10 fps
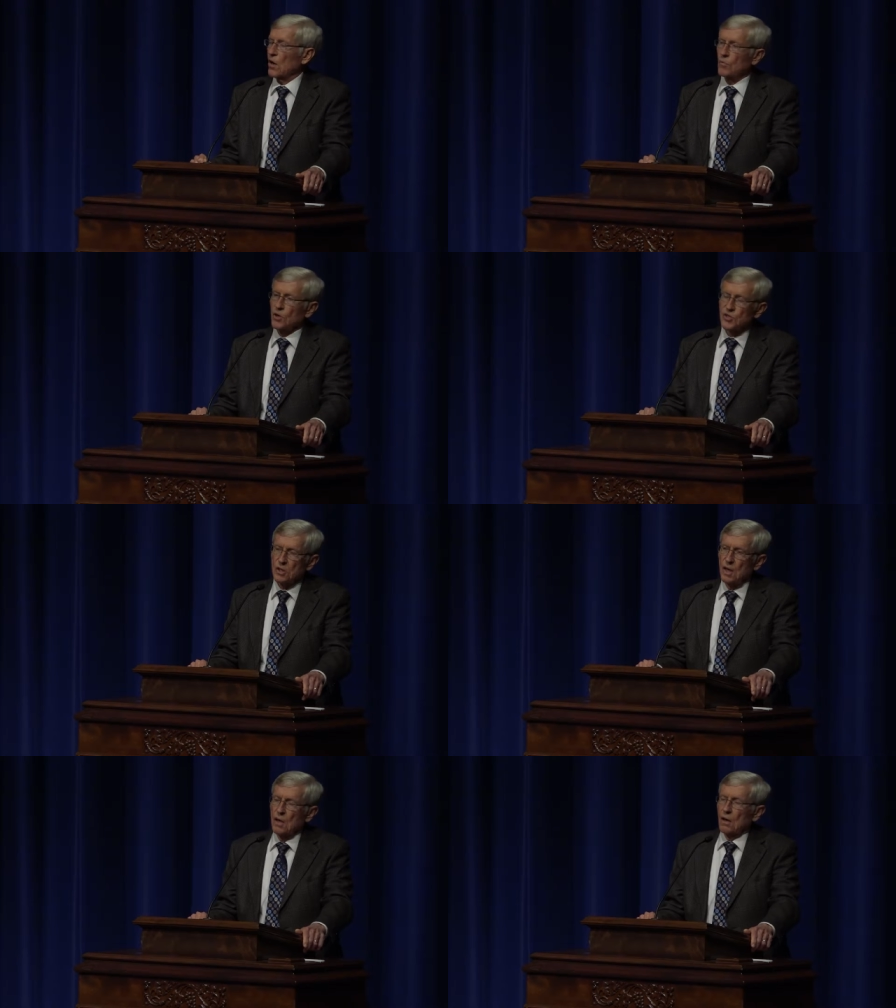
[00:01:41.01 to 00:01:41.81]

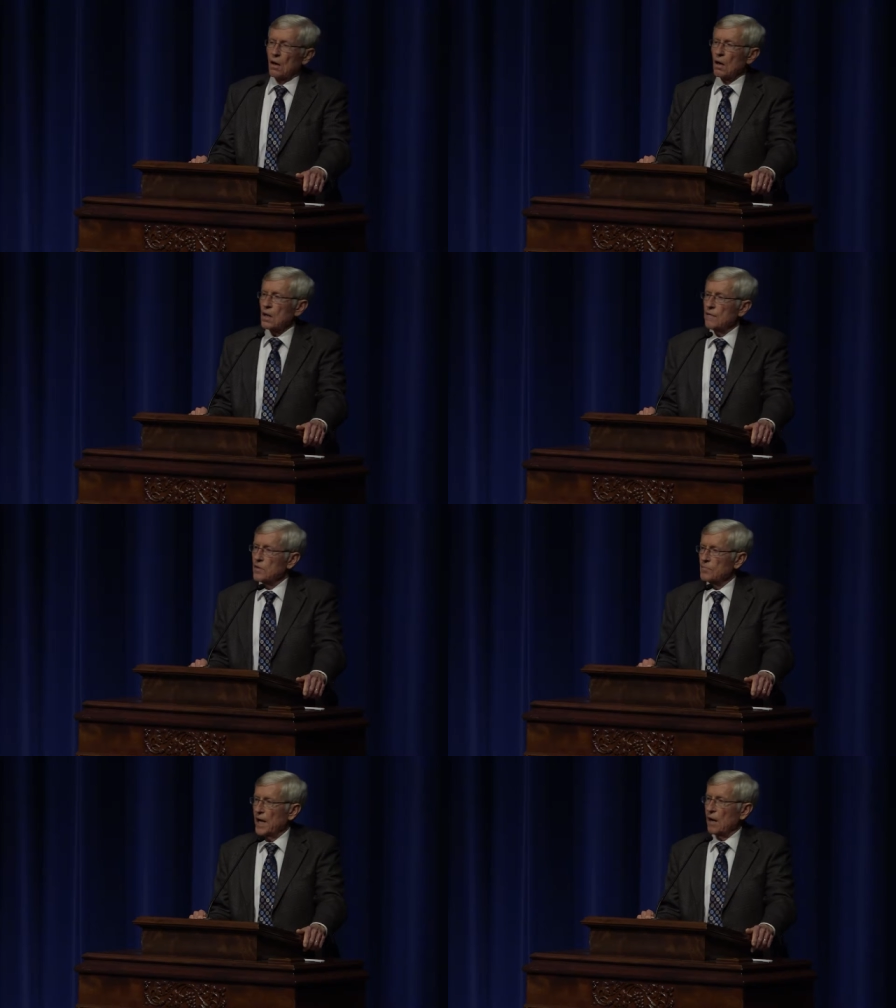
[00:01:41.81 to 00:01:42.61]
Almost all of
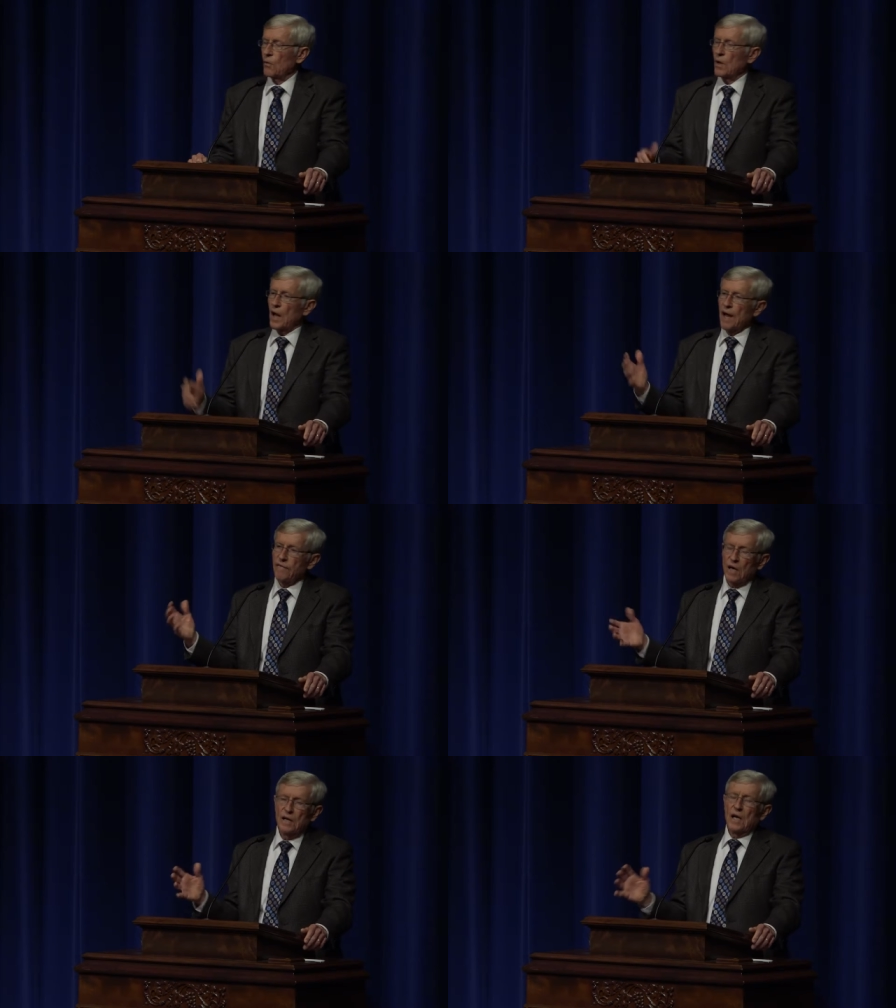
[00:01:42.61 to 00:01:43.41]
them now will have
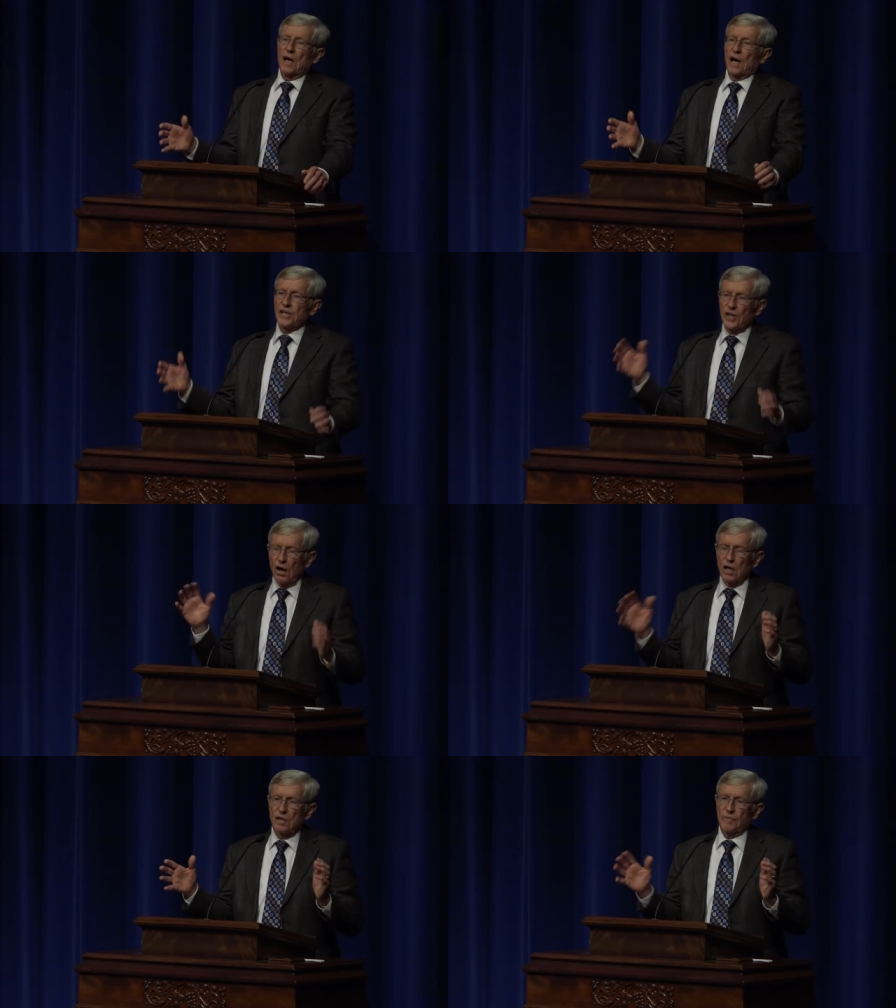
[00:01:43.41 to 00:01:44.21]
a, a
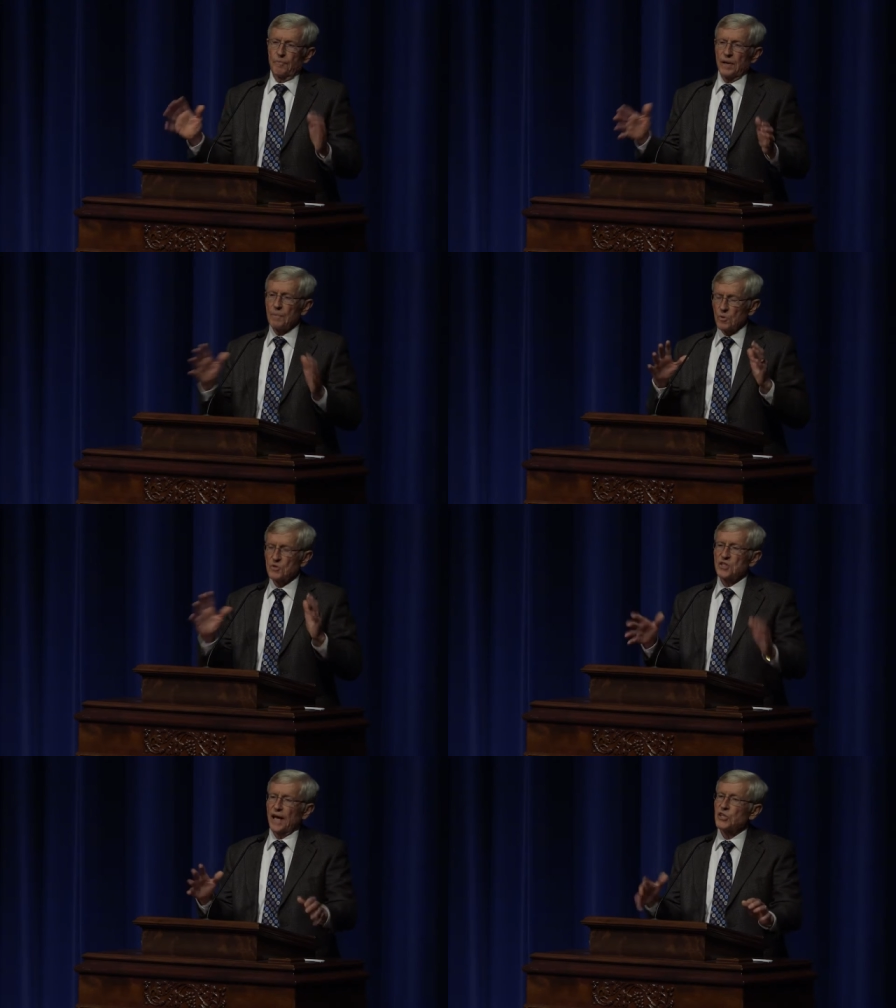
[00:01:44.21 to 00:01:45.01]
young people
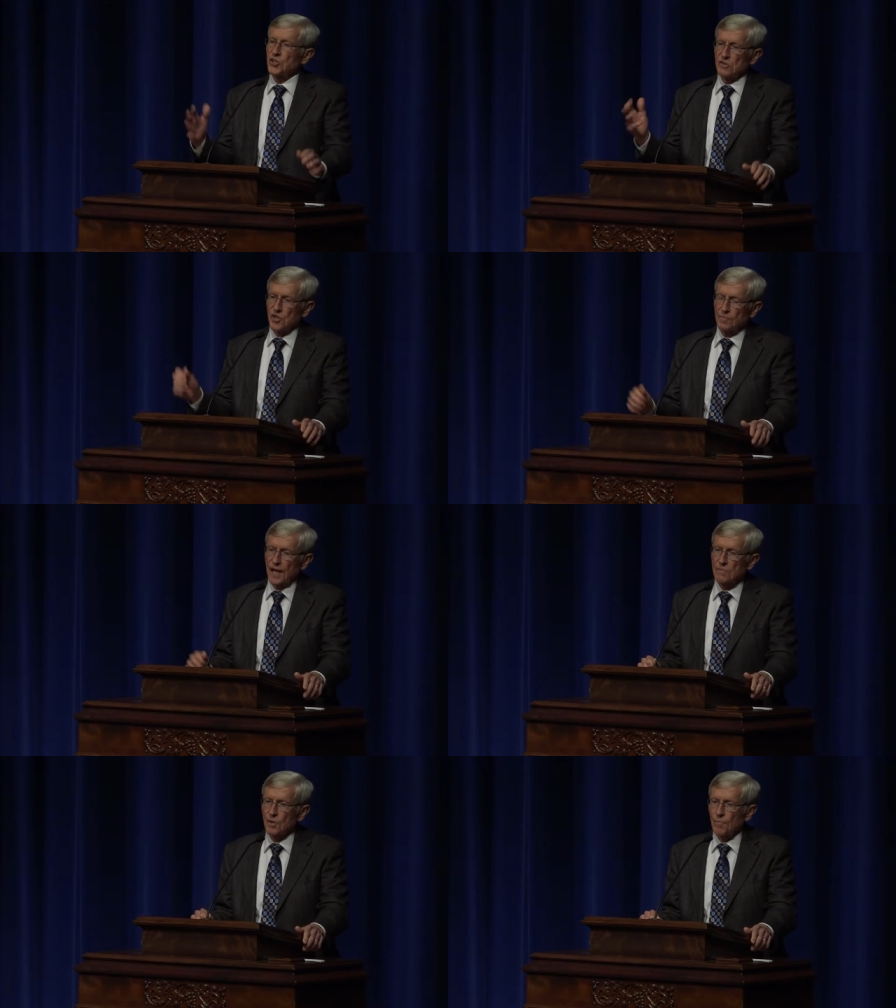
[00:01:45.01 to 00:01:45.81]
section,
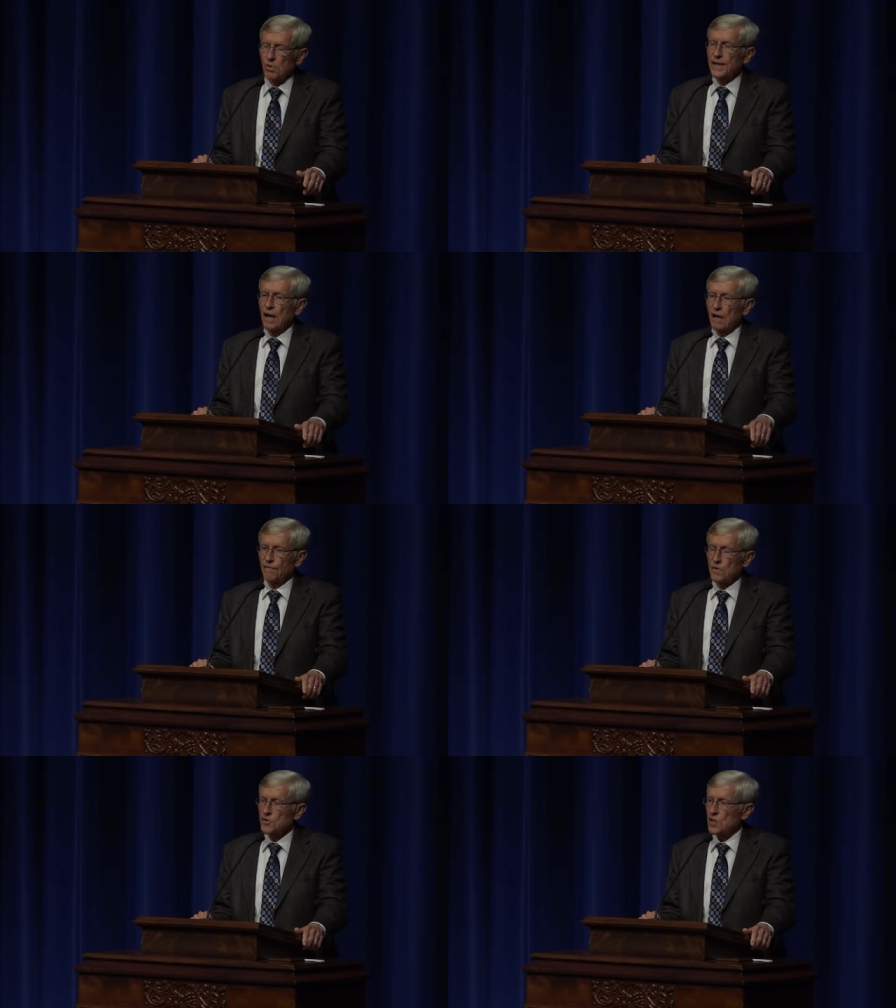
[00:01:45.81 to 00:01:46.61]
sometimes a
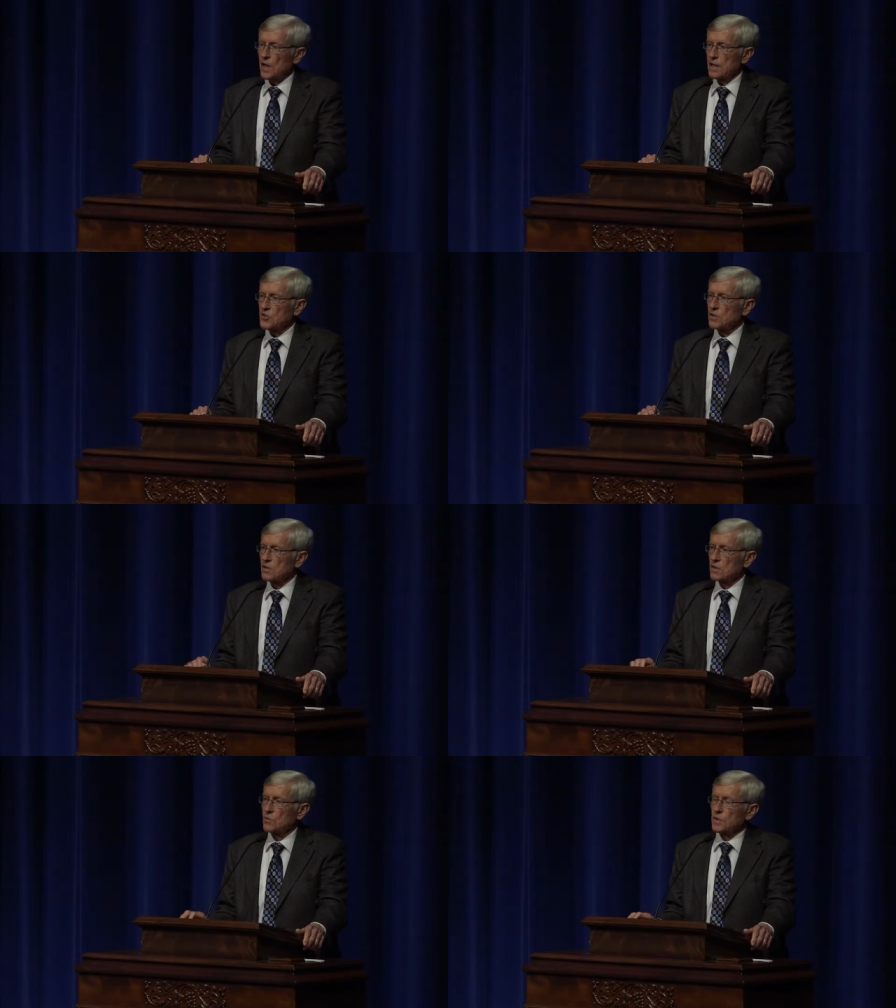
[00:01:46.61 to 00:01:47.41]
pre-conference that has to
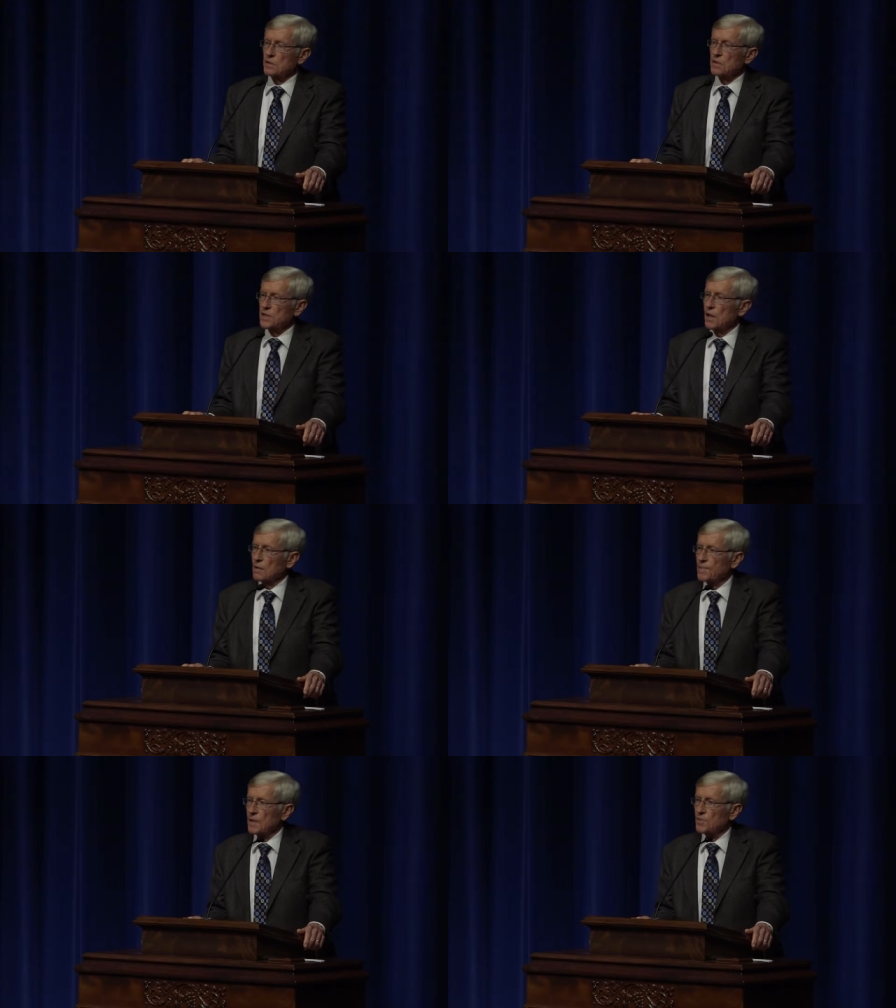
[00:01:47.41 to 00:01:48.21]
do with the
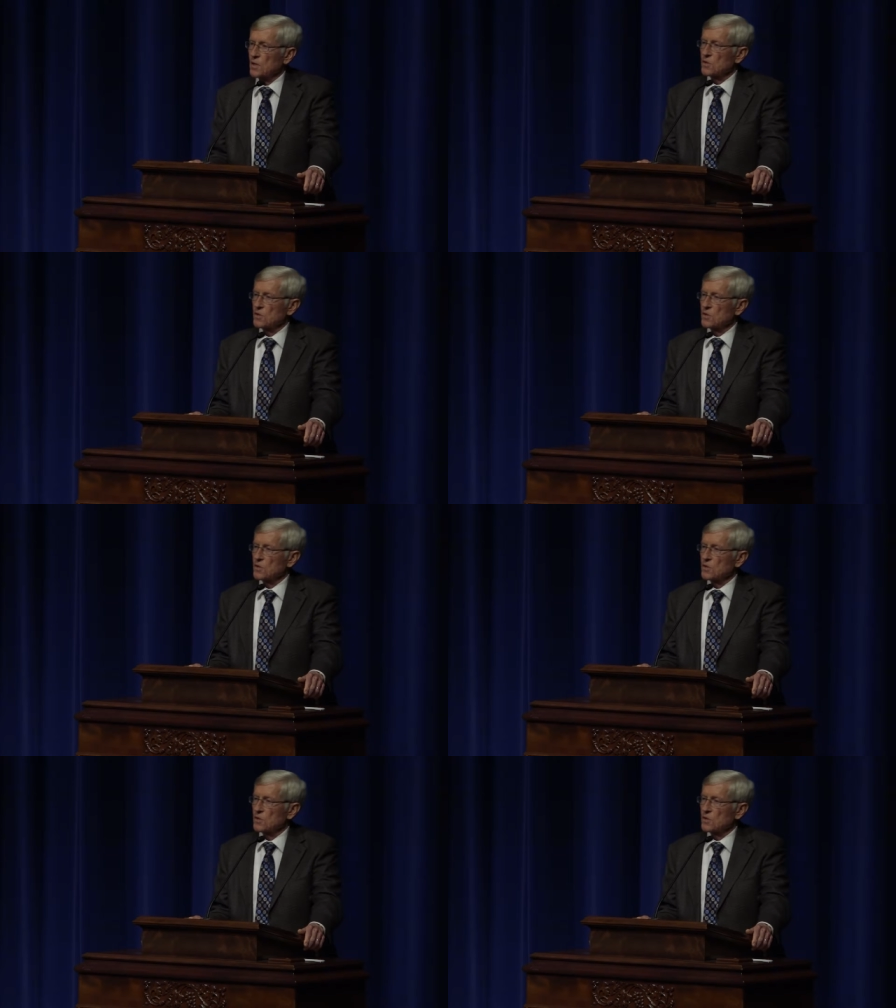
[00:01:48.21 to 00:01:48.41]
young people.